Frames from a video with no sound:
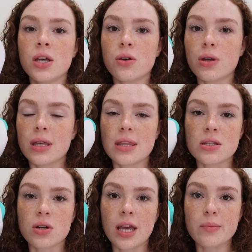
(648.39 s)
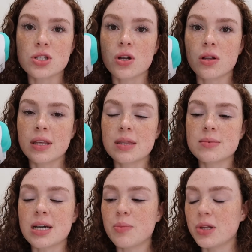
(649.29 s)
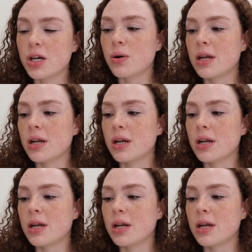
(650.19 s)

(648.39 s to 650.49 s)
You can get these on Amazon. I'll link them down below.